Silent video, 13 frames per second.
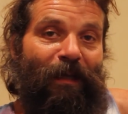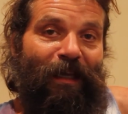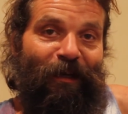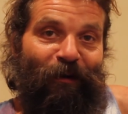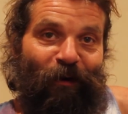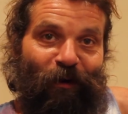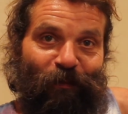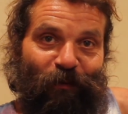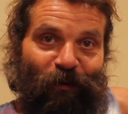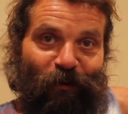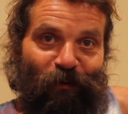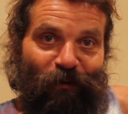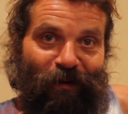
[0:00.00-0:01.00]
In our
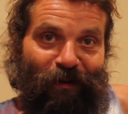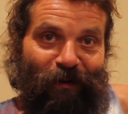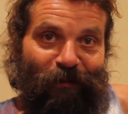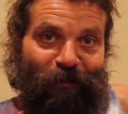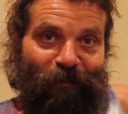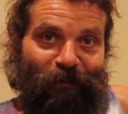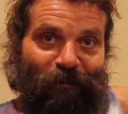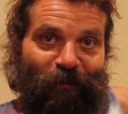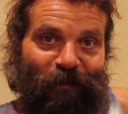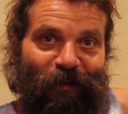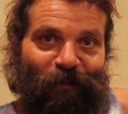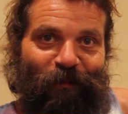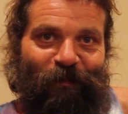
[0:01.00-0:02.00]
program,
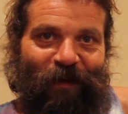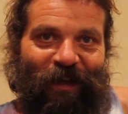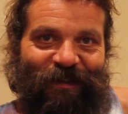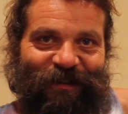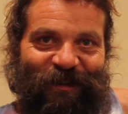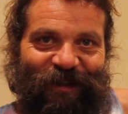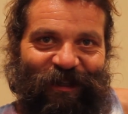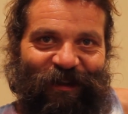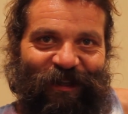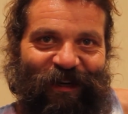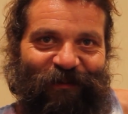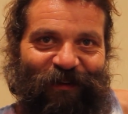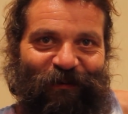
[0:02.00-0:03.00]
the best thing
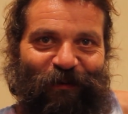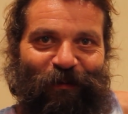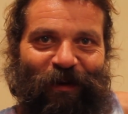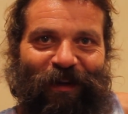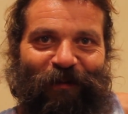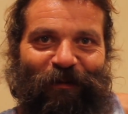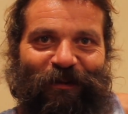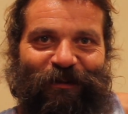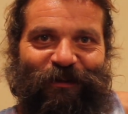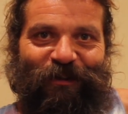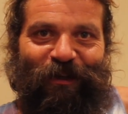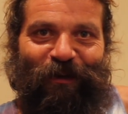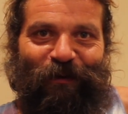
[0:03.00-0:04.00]
that I've ever been able to
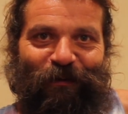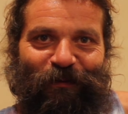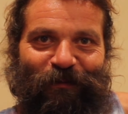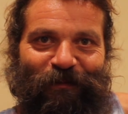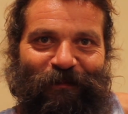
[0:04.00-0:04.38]
show,